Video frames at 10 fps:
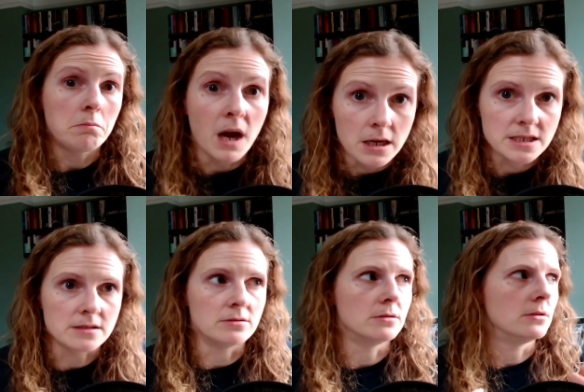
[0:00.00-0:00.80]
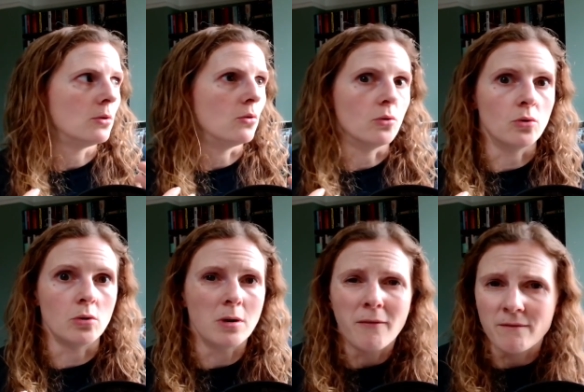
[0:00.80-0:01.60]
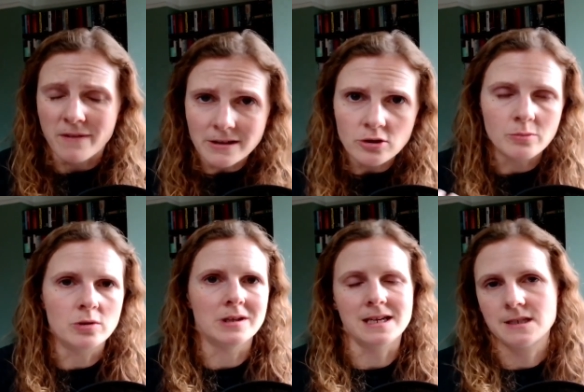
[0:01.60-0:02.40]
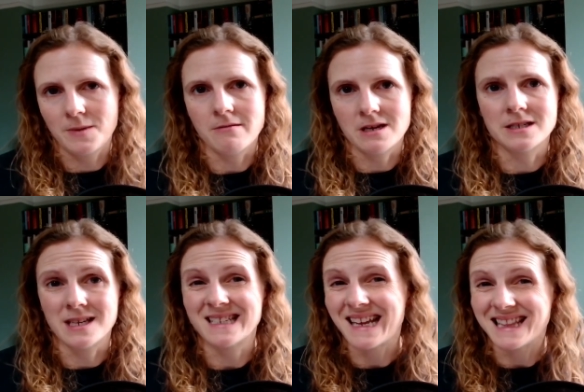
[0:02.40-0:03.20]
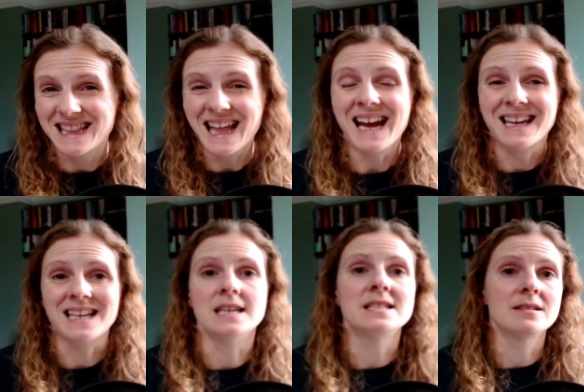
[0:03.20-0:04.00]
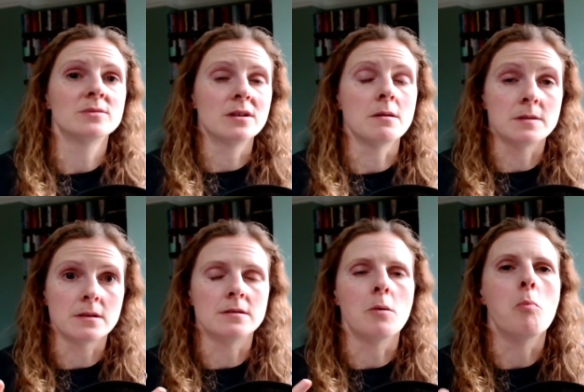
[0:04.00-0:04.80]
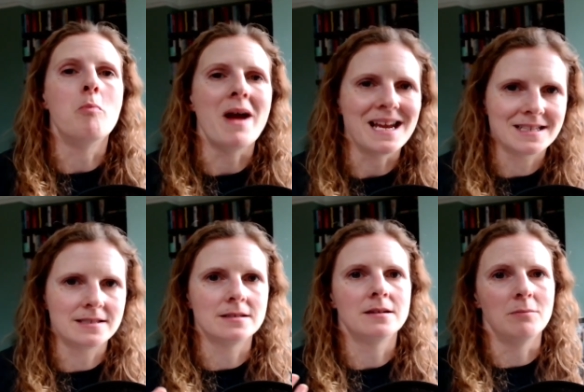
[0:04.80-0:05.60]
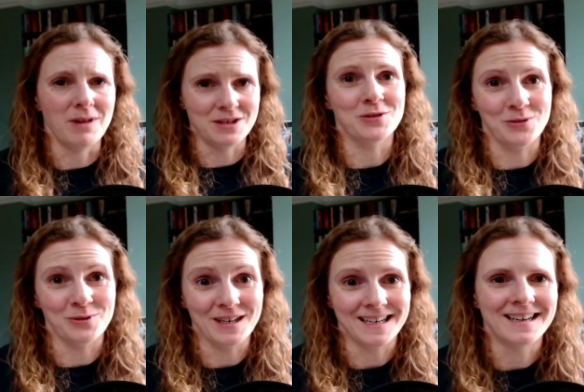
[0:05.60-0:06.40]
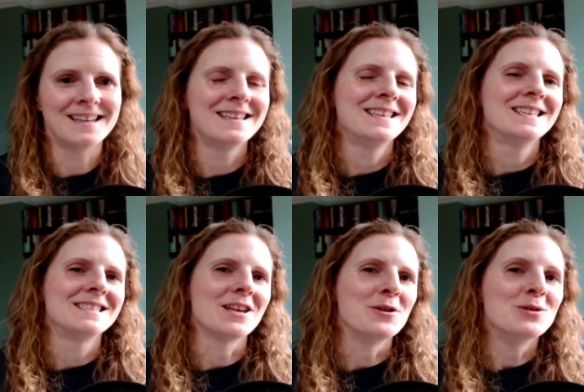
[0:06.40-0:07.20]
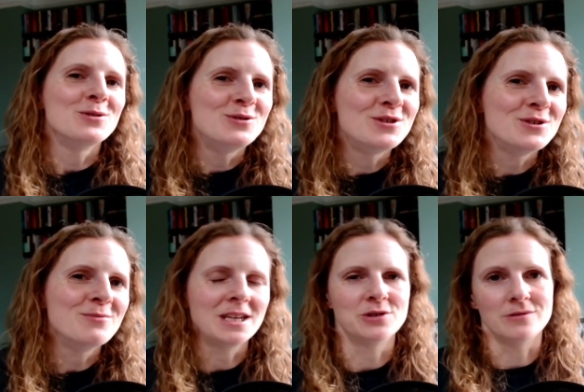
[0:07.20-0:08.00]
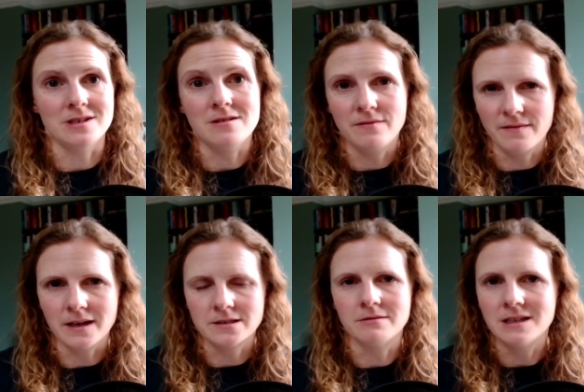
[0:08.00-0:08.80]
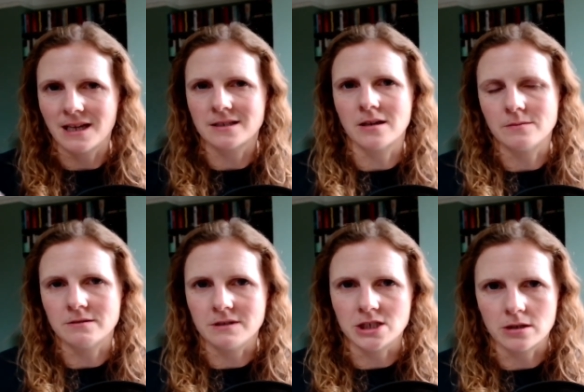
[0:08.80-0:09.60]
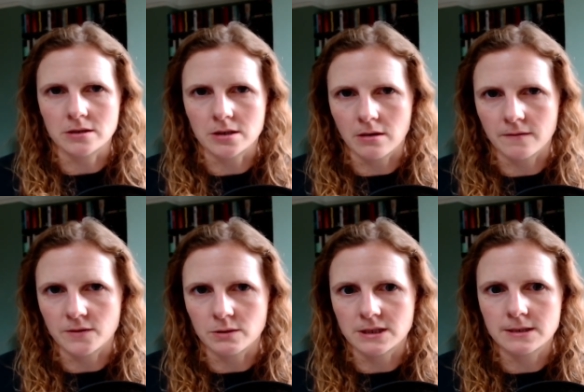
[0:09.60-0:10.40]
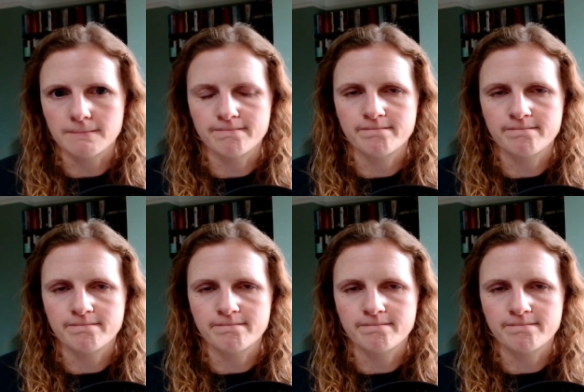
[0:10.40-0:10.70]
personal or vulnerable experiences, and that is sometimes the best mentoring. So do make sure that you factor in that time to recharge afterwards.